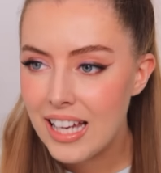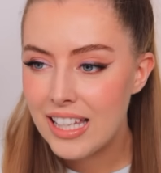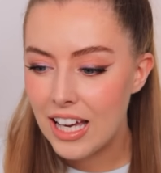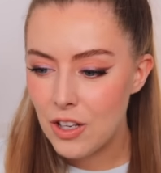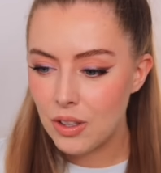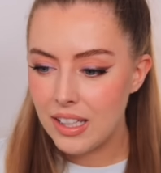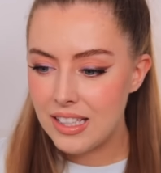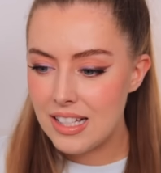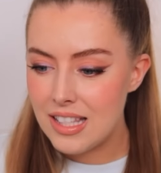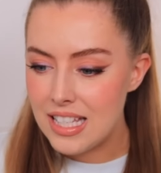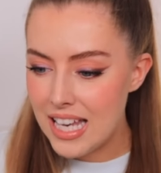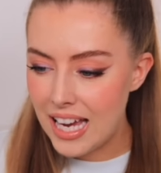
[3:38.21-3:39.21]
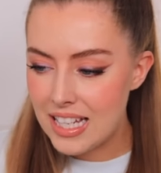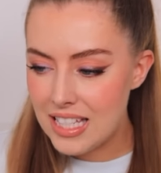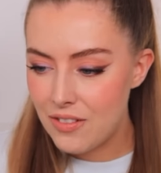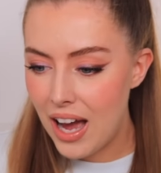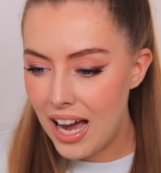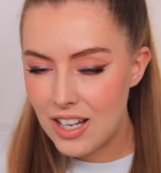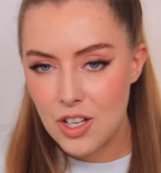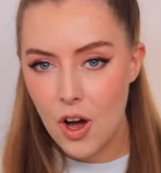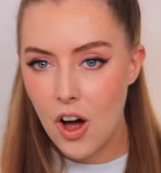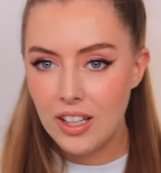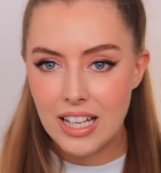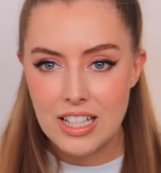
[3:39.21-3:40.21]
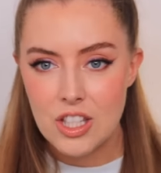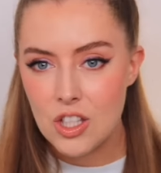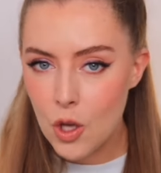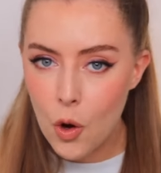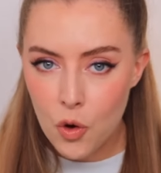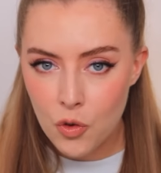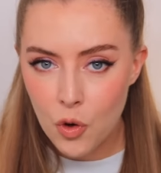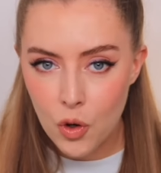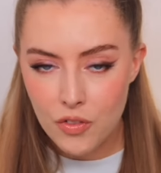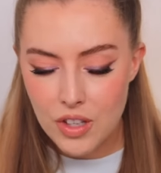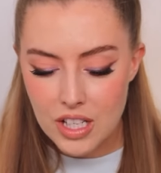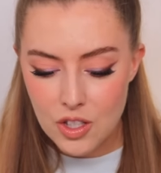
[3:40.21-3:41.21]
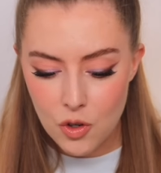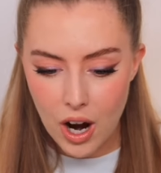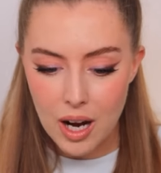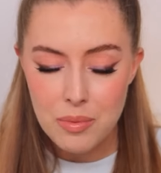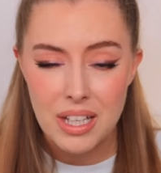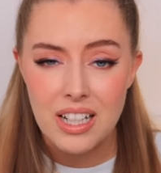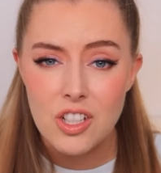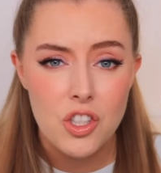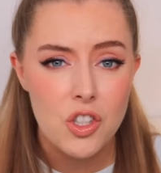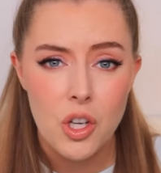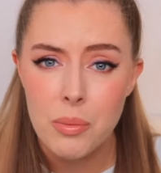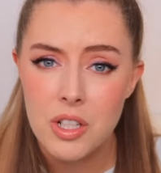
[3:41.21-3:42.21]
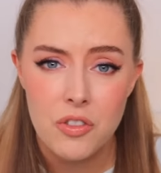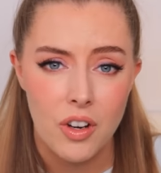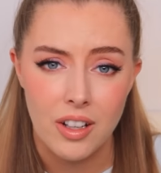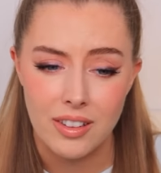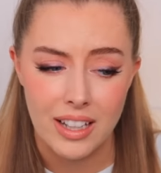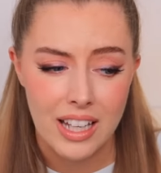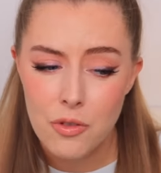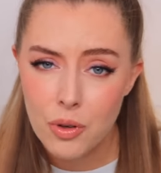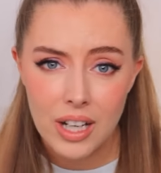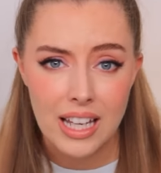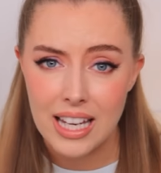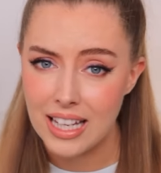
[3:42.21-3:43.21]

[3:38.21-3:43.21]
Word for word: get your little detective hat on, let's solve all of these crimes, and it's just so much fun, like it really